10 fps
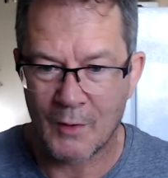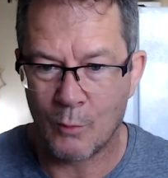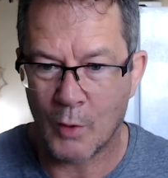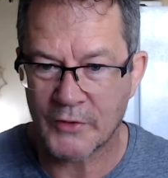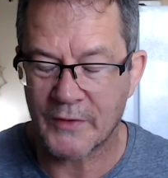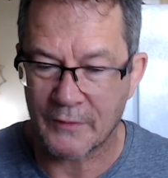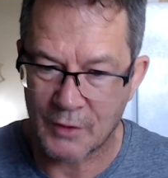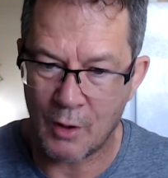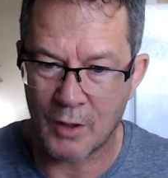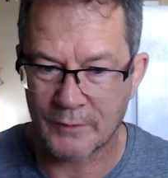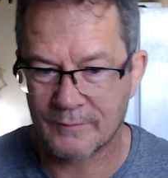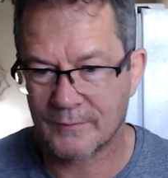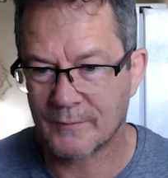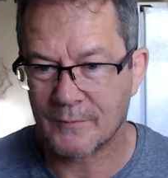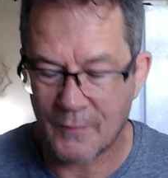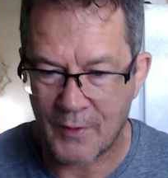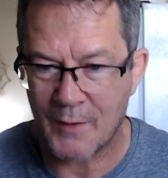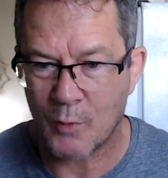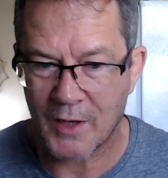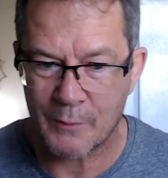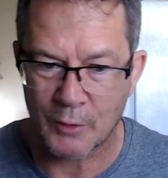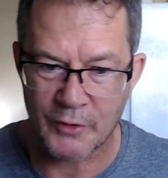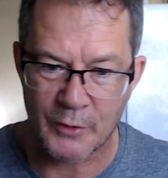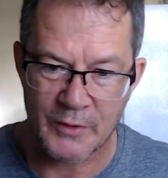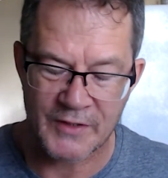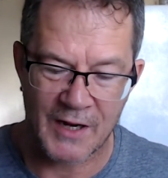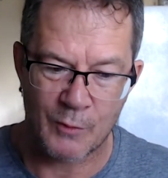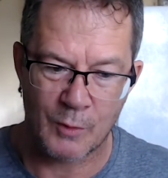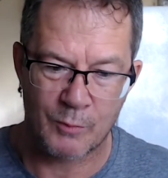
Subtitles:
Once they've gone, then what I will do is I will